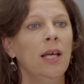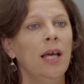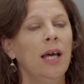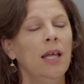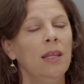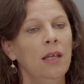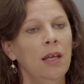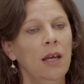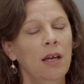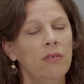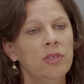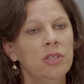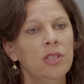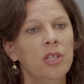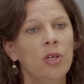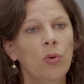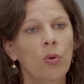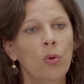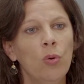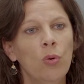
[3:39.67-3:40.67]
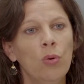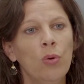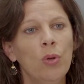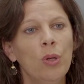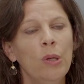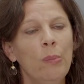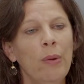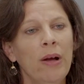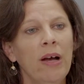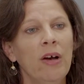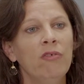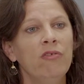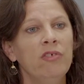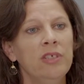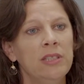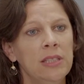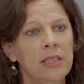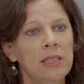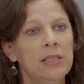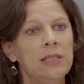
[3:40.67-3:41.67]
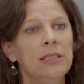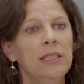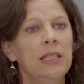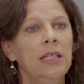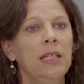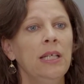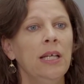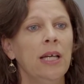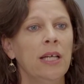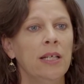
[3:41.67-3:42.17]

and they have to know all about fertility